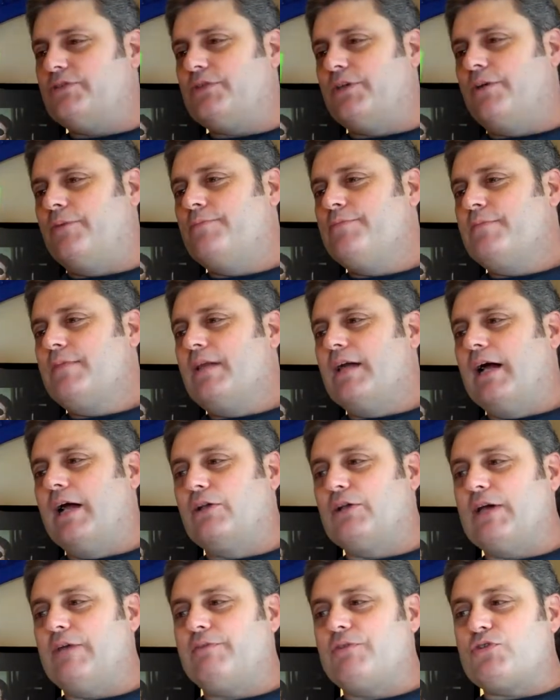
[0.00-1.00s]
So
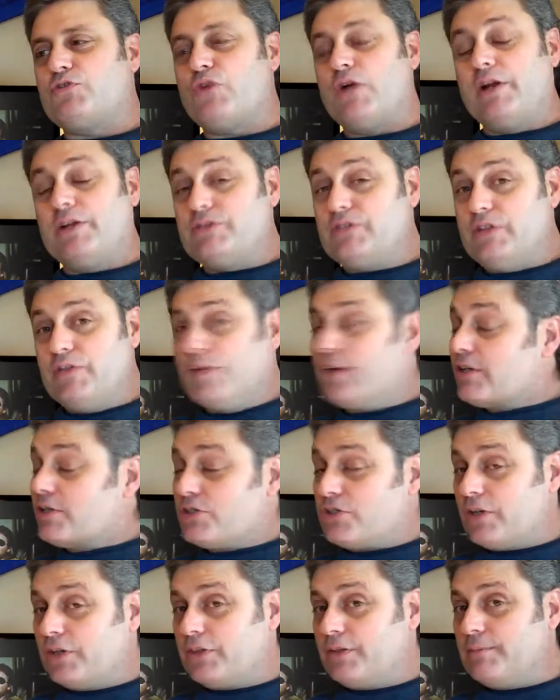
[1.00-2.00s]
I'll have to try to see if I can
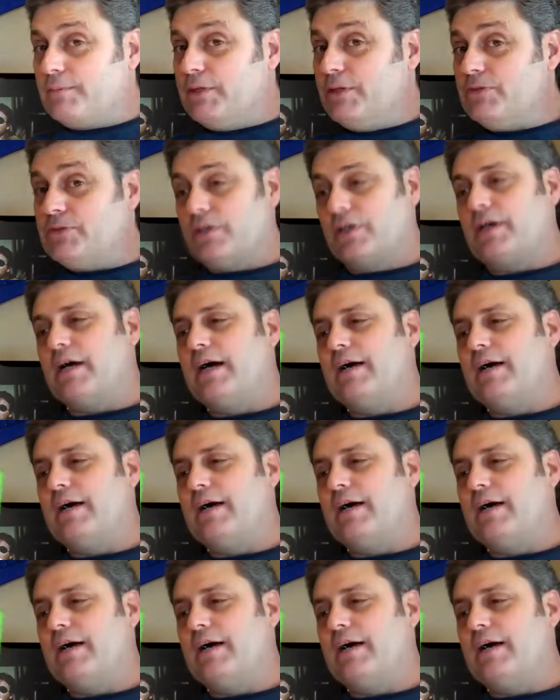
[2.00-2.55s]
shut the music